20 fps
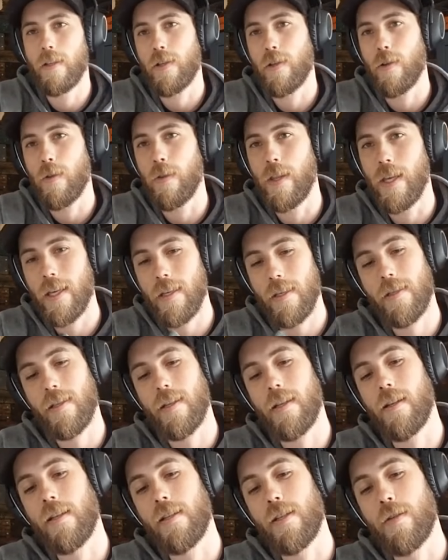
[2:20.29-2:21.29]
So
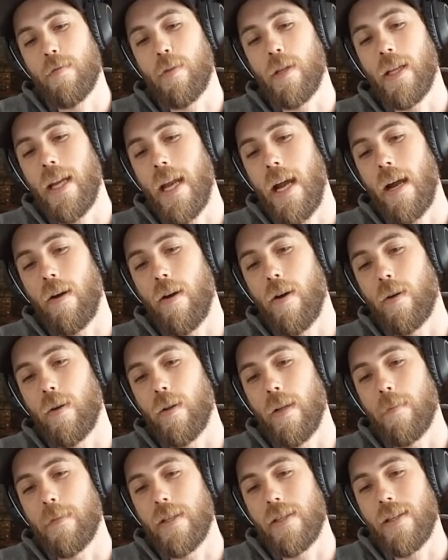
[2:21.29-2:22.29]
this split arrow
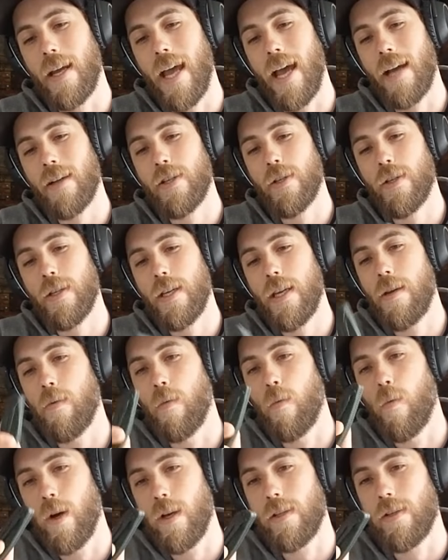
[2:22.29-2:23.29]
clip design actually
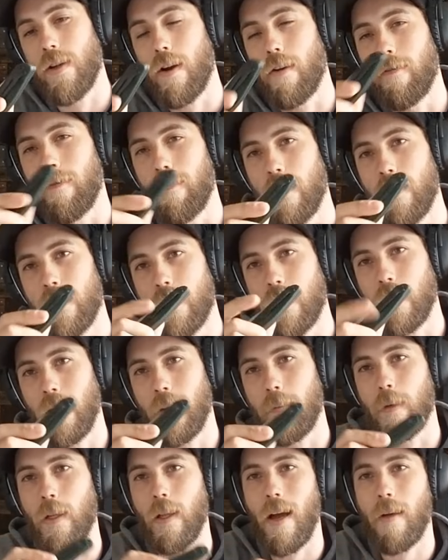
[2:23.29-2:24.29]
was our first
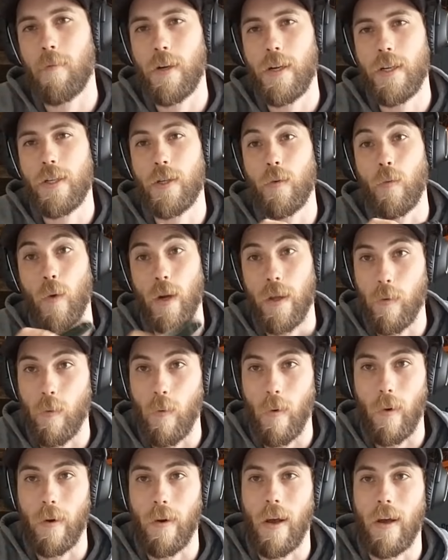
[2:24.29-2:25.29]
clip collaboration with
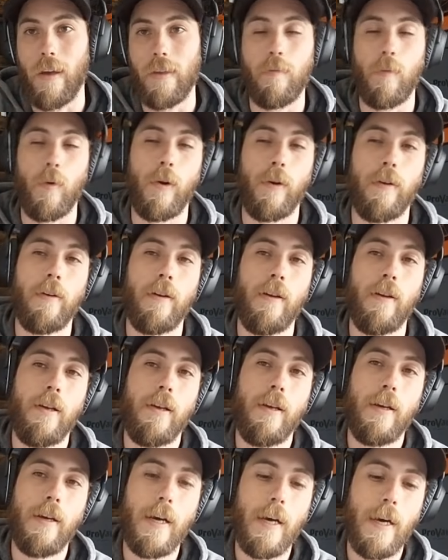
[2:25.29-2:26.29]
Warren Osborne.
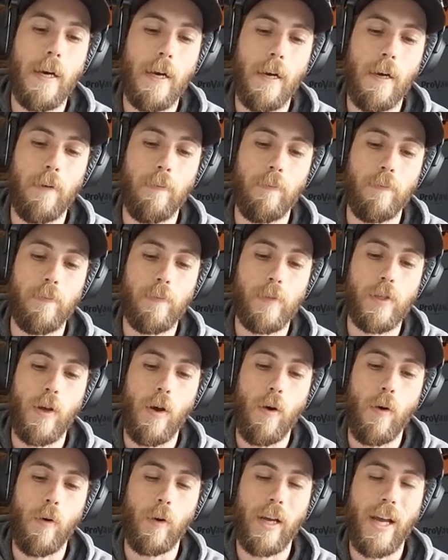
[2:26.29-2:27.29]
Um,
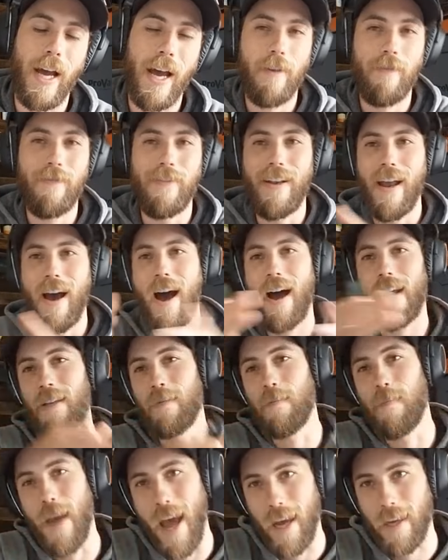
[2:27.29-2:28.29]
so kind of
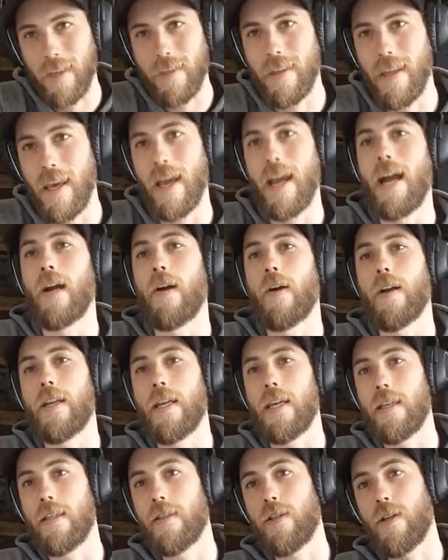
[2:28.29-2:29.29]
nodding back to the
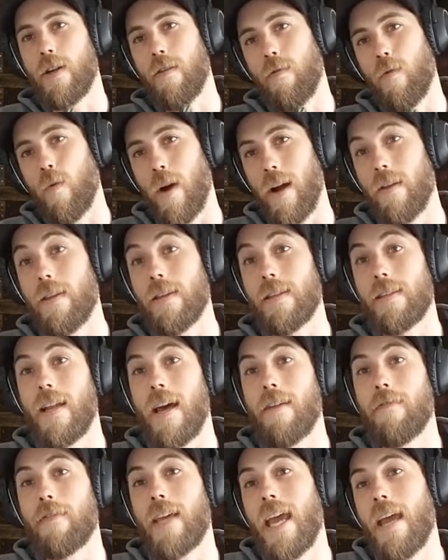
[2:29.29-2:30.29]
heritage of where this
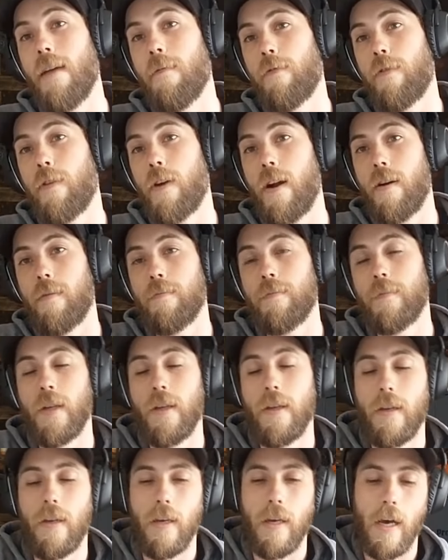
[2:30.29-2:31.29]
knife came from.
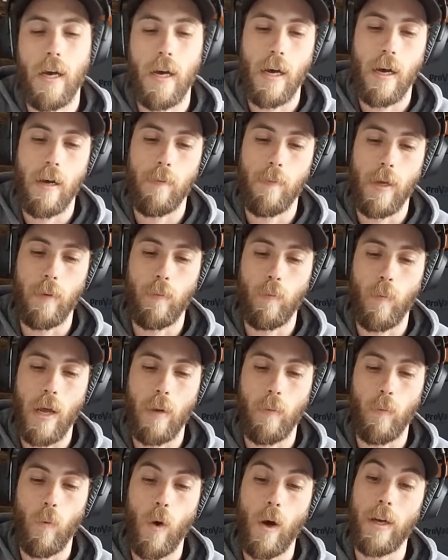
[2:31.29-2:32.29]
Um, and,
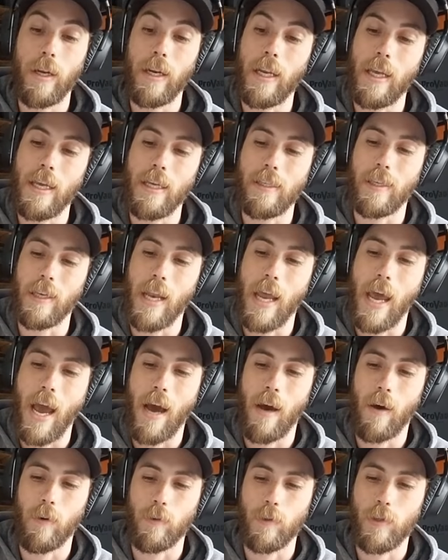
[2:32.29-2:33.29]
and what it is
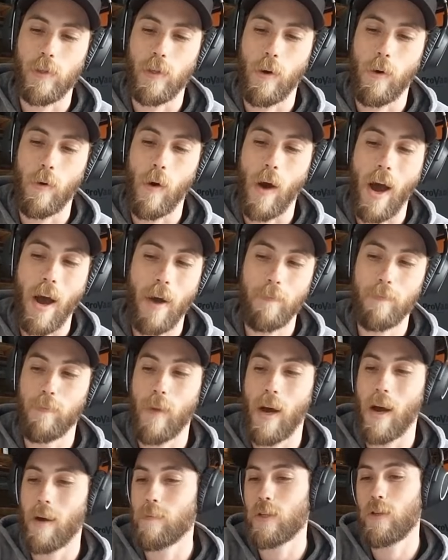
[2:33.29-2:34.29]
now. So I'm
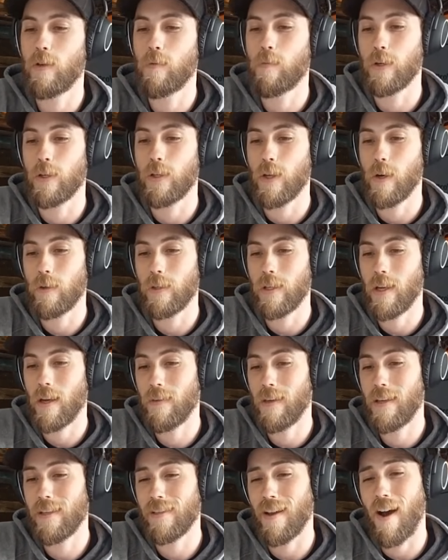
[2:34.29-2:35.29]
I'm super stoked on
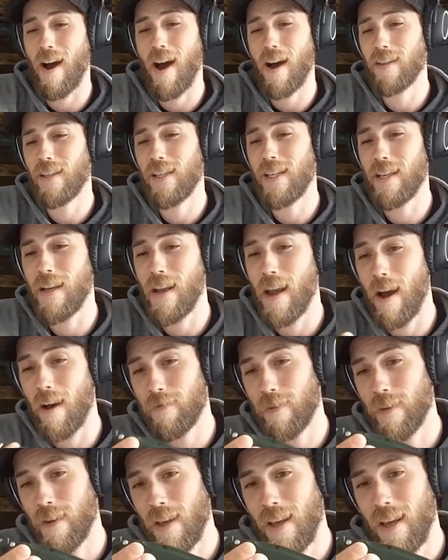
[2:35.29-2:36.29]
this. Oddly
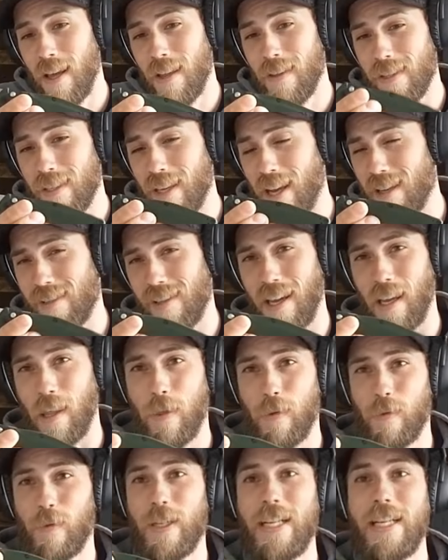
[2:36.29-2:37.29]
enough, this guy's like
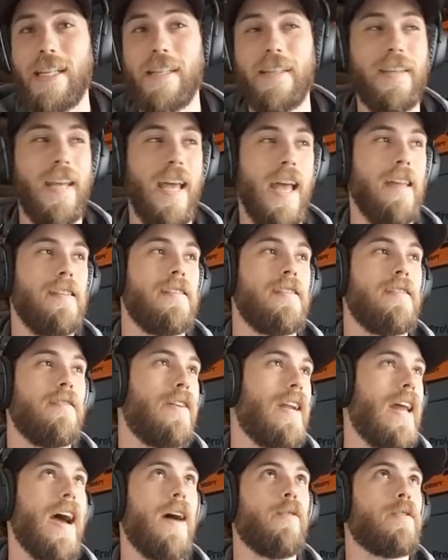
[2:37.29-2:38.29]
three tenths of
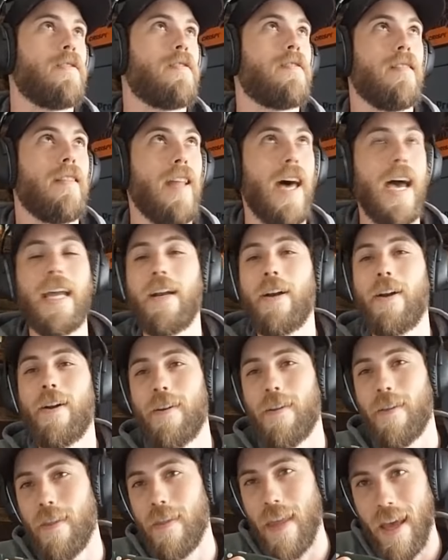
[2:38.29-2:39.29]
an ounce
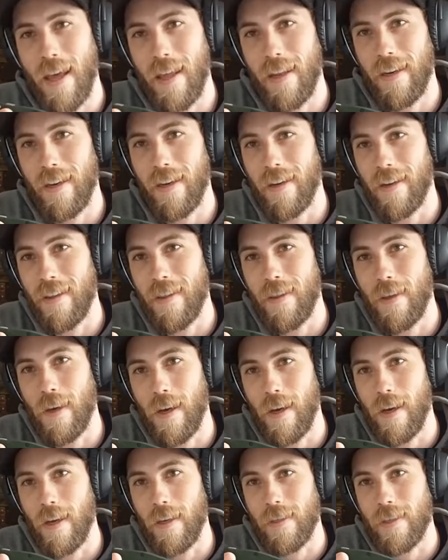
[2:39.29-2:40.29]
lighter than
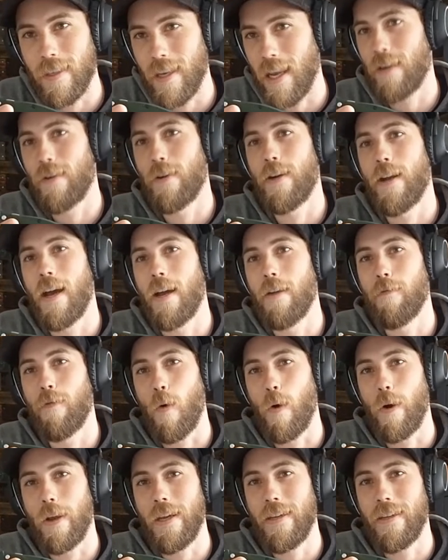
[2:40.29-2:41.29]
the standard
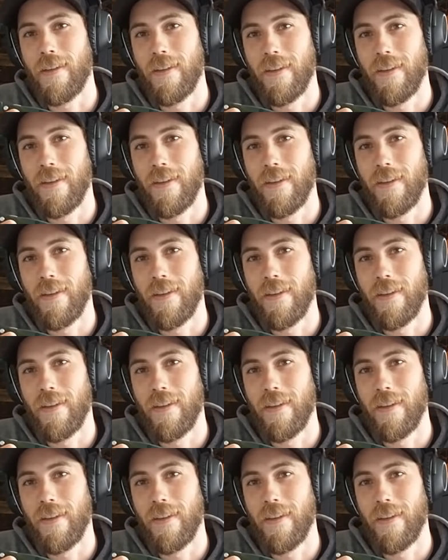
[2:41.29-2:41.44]
940.